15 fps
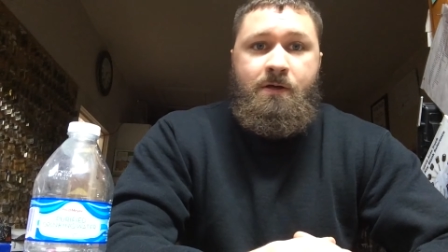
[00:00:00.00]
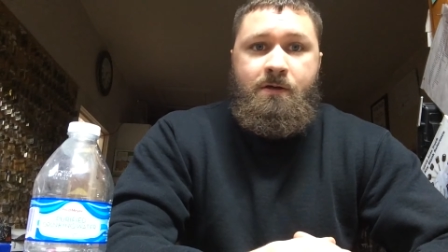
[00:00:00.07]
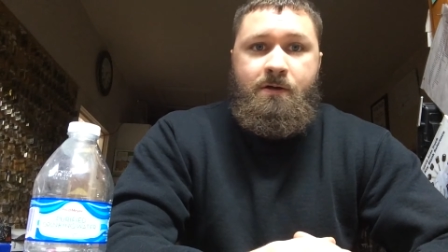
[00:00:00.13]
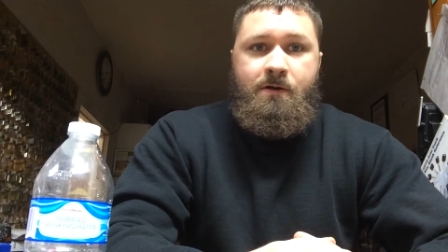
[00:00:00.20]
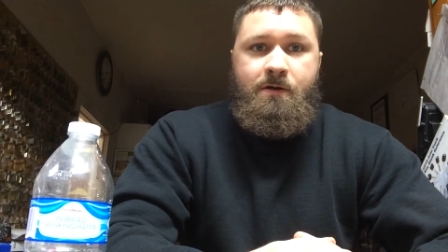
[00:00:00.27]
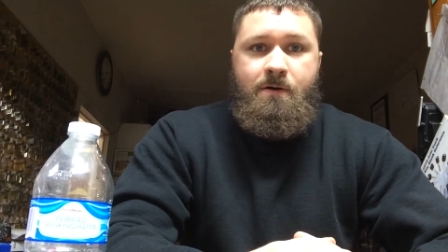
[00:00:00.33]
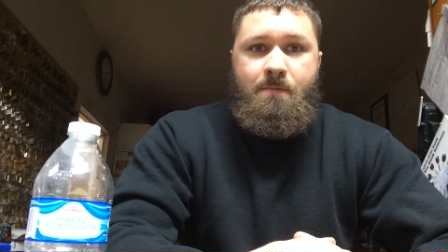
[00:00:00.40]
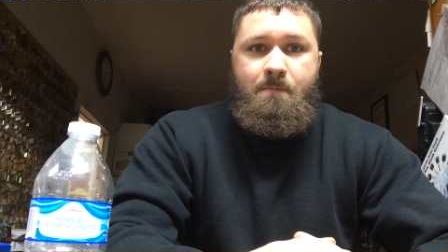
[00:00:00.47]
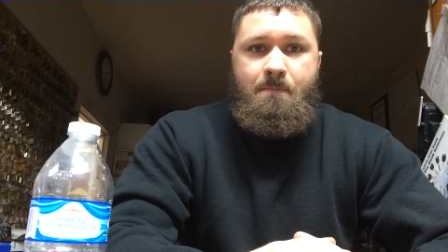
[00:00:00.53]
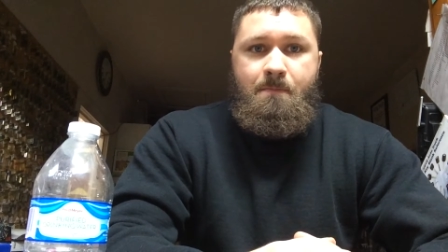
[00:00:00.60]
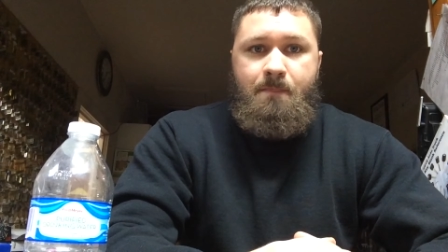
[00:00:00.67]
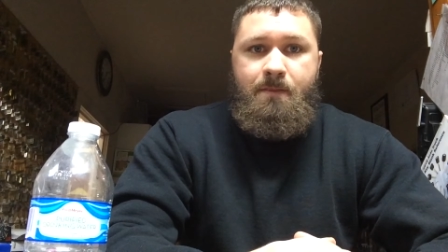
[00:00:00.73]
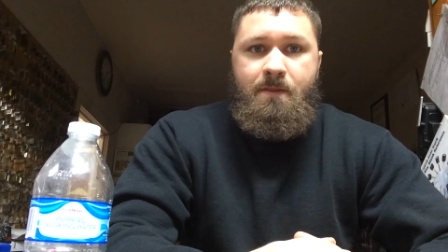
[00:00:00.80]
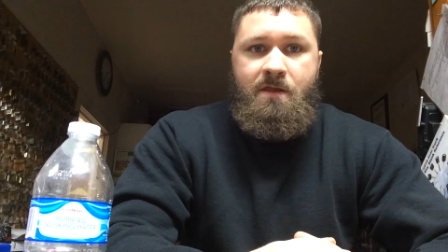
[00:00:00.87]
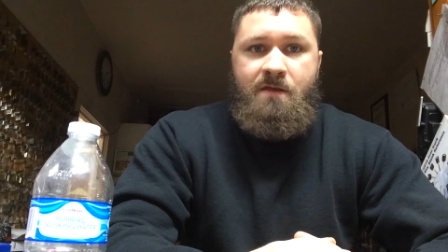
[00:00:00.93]
Um,
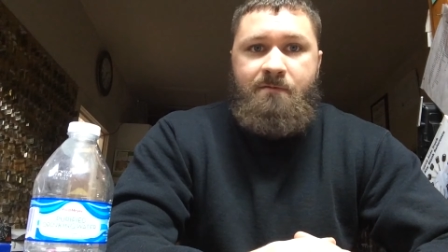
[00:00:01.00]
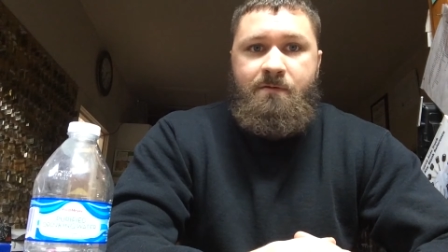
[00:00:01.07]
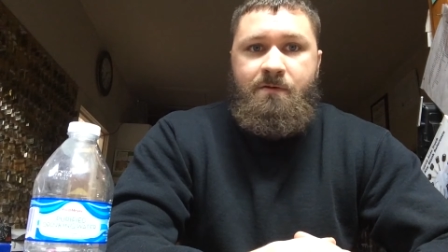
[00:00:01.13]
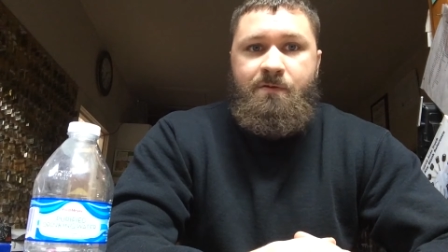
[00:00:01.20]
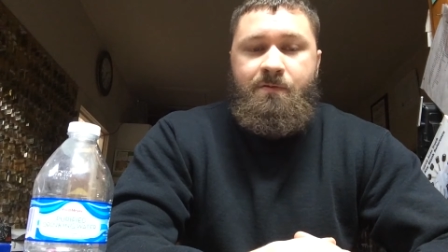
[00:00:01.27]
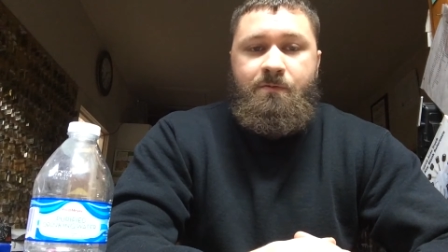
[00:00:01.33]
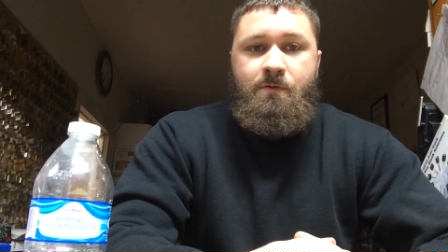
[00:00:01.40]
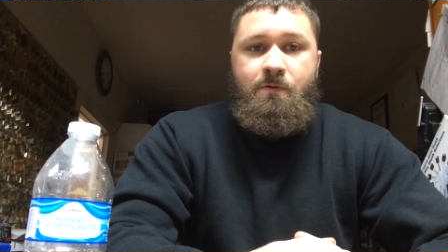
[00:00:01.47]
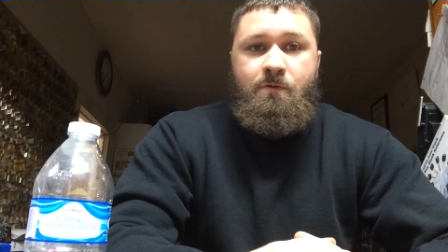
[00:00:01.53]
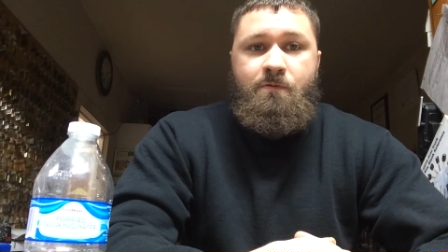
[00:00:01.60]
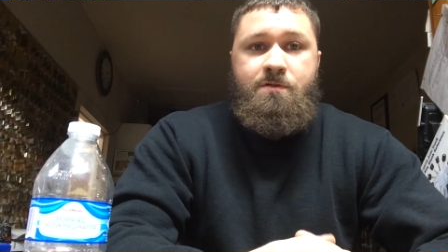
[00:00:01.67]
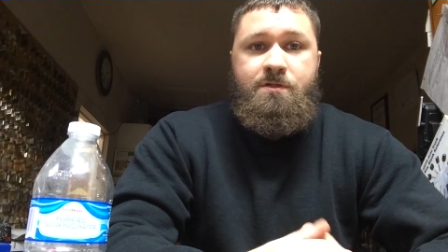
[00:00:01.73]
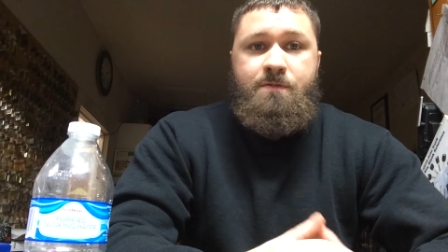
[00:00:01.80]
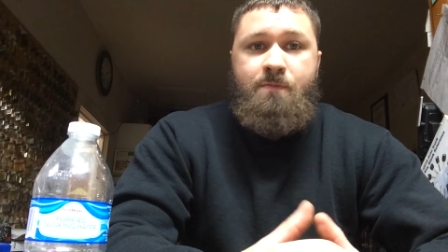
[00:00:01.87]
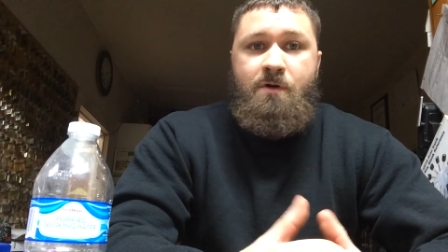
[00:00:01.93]
even if you
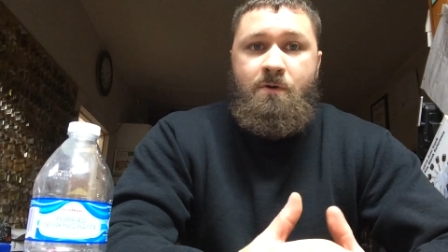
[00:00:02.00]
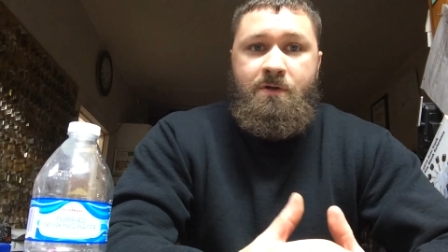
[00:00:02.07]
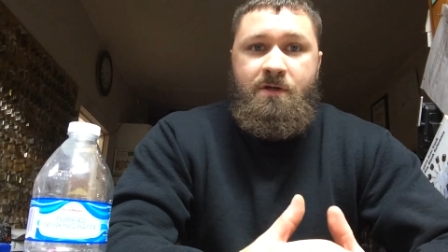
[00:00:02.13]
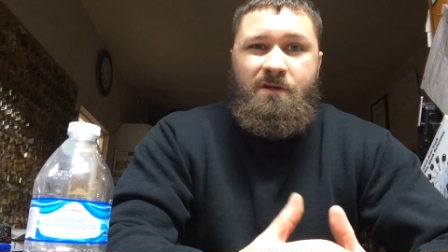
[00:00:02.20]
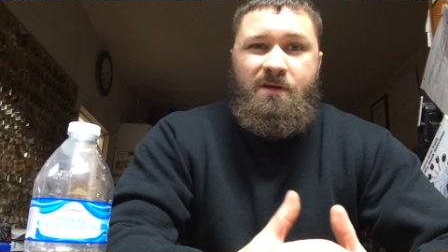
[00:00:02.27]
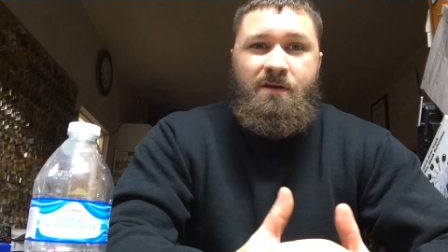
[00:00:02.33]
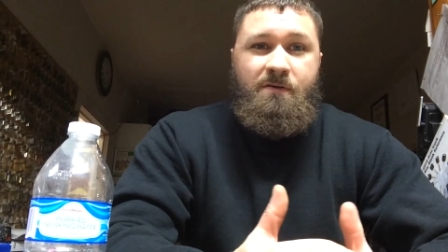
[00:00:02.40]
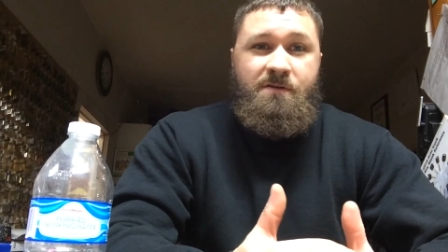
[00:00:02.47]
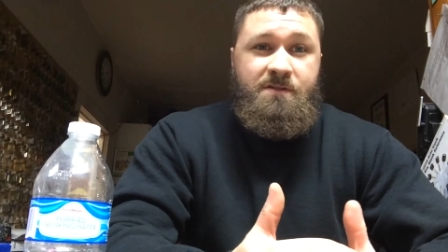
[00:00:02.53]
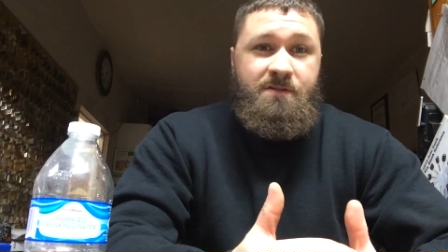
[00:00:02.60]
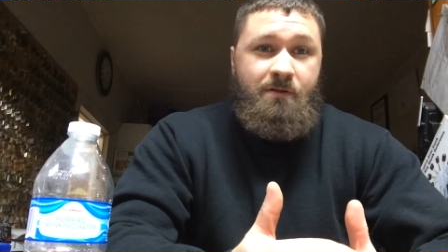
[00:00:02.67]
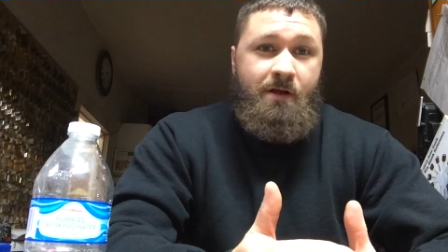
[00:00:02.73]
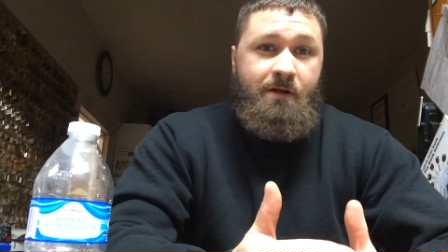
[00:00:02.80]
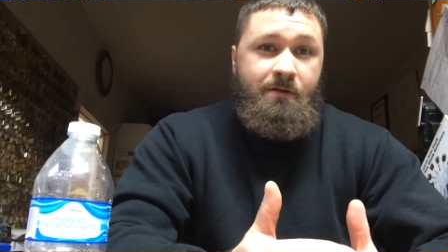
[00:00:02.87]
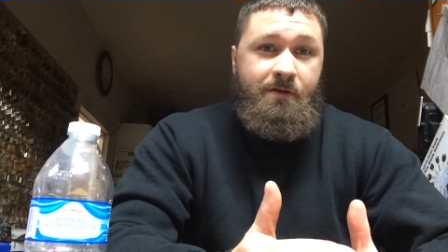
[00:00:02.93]
smoke it at a
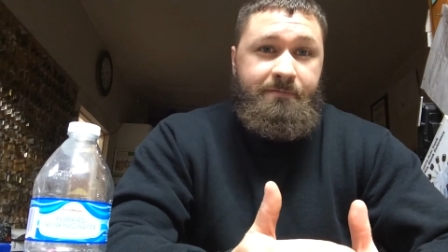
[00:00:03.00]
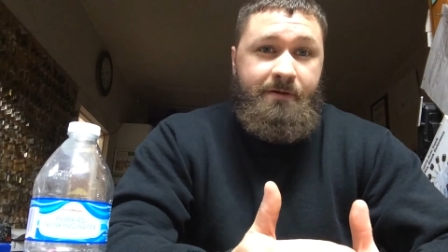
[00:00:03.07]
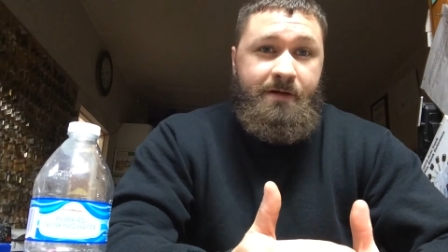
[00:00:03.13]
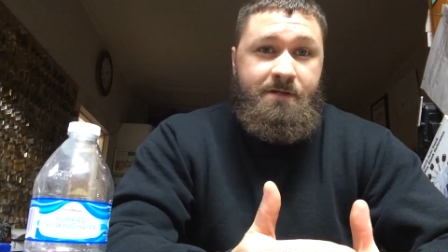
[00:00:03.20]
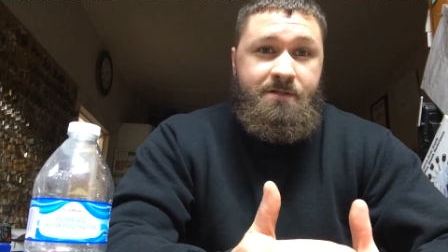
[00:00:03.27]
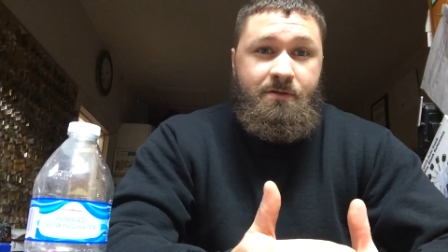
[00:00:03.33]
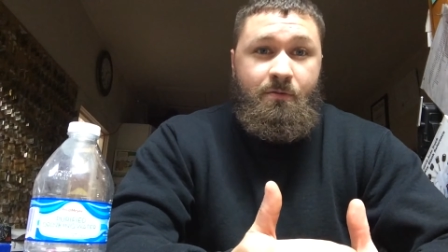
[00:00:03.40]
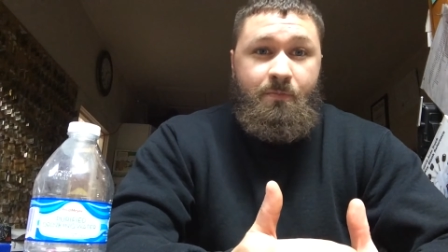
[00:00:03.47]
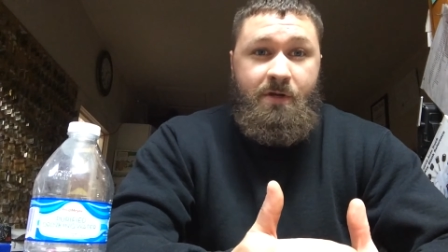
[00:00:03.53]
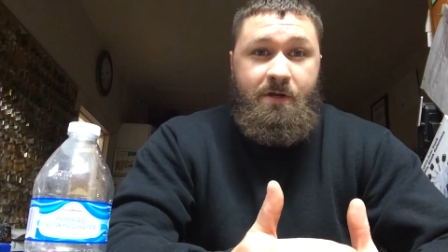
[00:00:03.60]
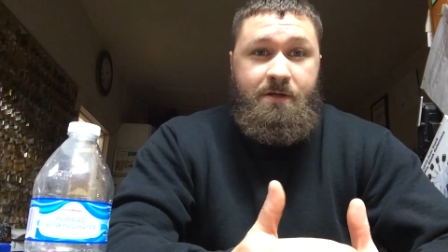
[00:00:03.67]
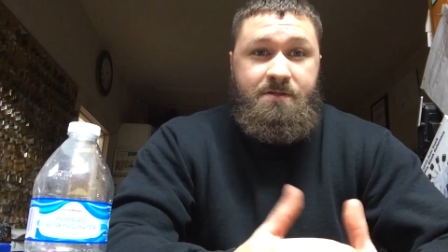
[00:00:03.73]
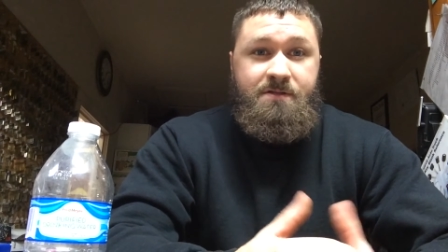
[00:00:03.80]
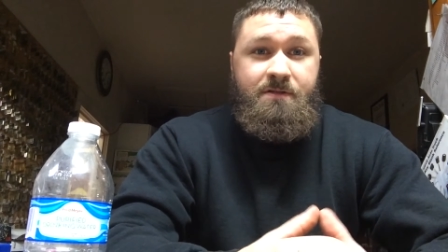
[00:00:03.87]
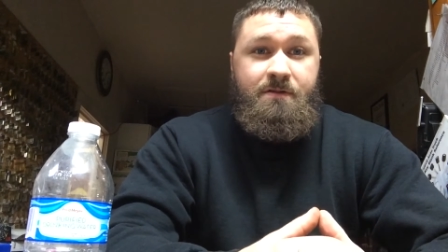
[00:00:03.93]
slightly faster
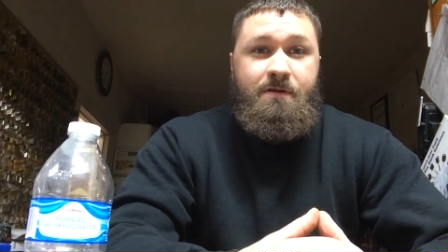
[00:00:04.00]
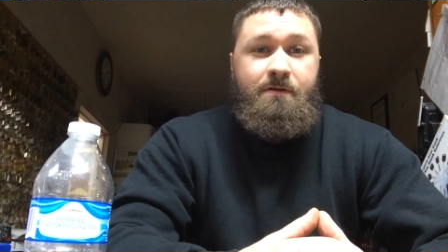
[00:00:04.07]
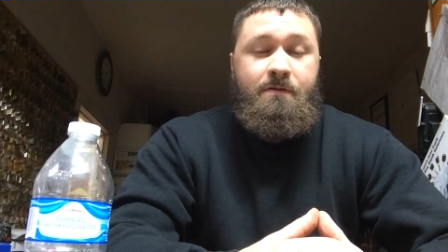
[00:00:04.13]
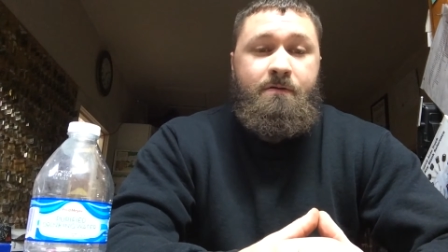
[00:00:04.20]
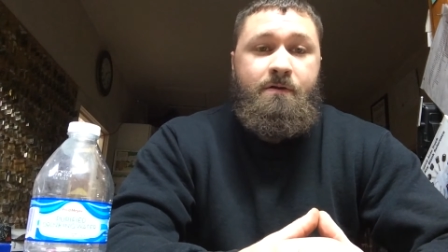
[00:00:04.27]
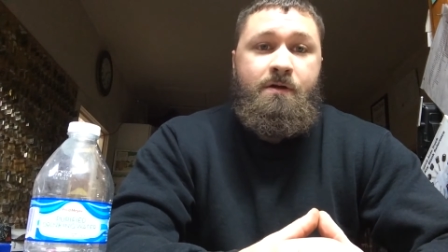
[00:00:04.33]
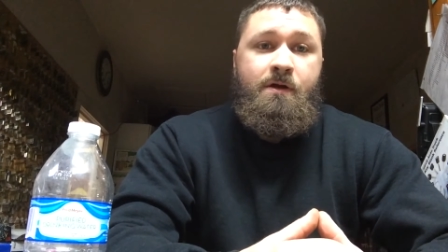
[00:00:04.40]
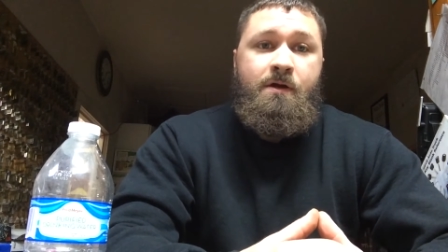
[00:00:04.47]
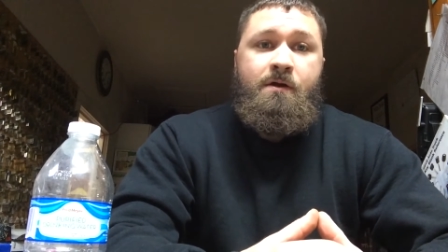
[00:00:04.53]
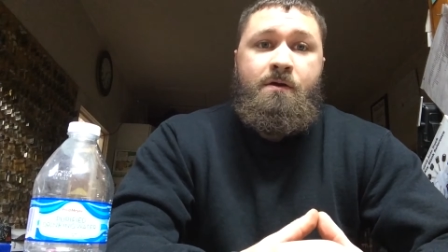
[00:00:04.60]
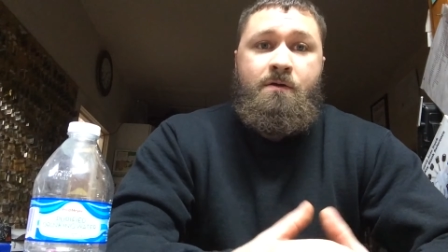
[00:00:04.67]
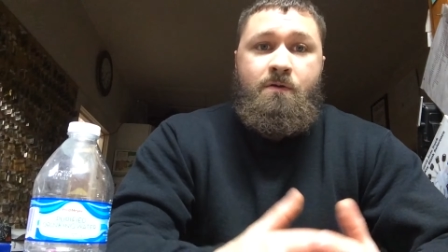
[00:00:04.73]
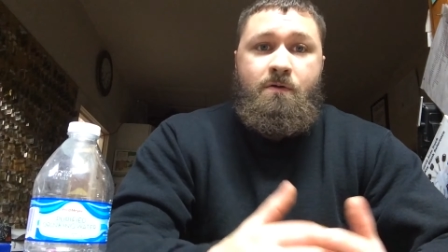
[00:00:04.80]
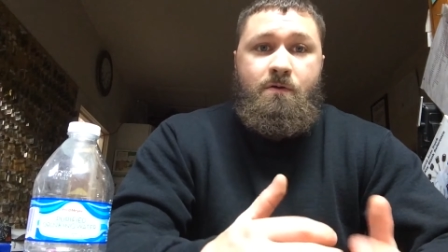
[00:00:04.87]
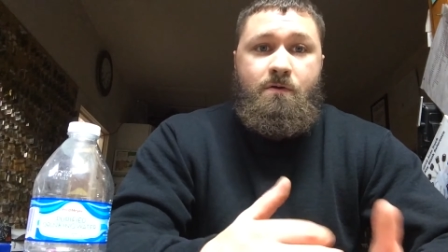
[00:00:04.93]
pace than,
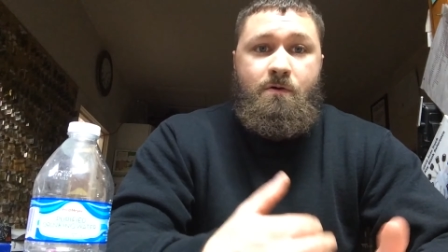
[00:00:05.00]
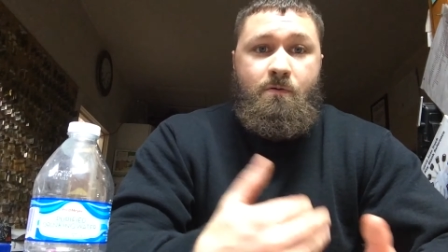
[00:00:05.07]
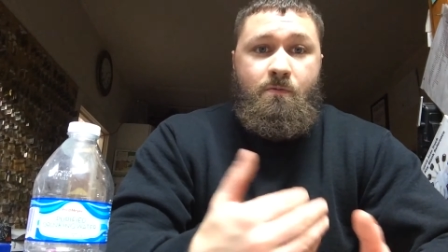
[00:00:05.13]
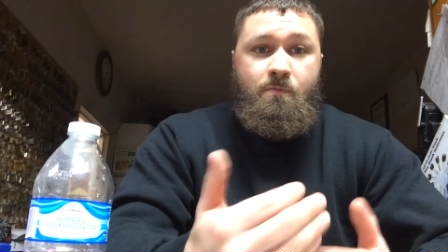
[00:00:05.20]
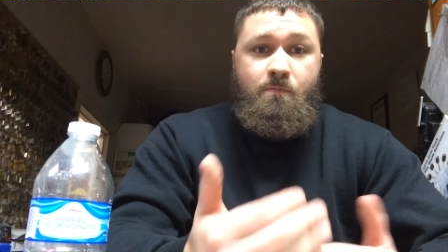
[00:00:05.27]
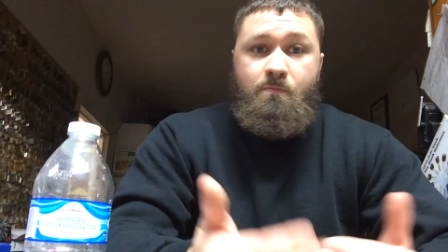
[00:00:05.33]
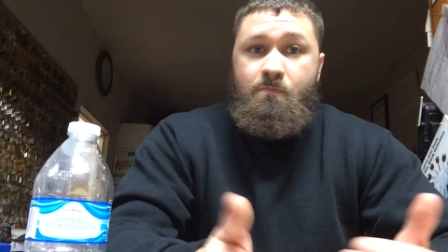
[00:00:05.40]
you know,